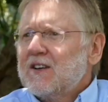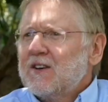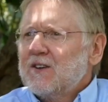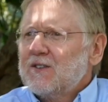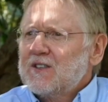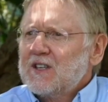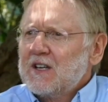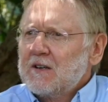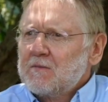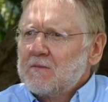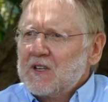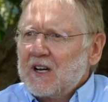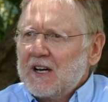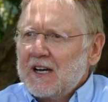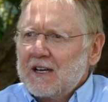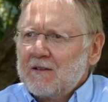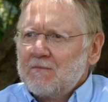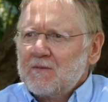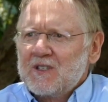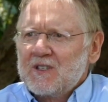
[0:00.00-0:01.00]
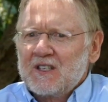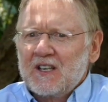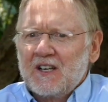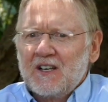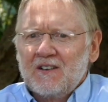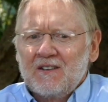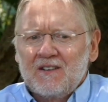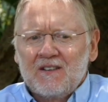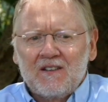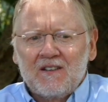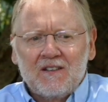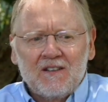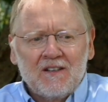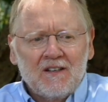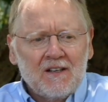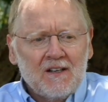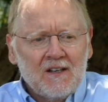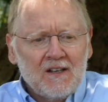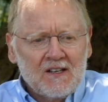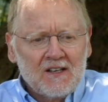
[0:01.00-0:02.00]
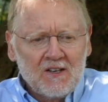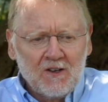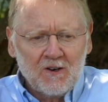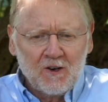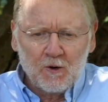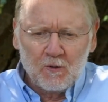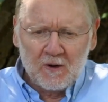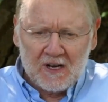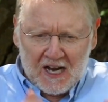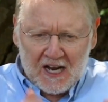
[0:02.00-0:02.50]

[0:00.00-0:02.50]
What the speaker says: So sometimes, we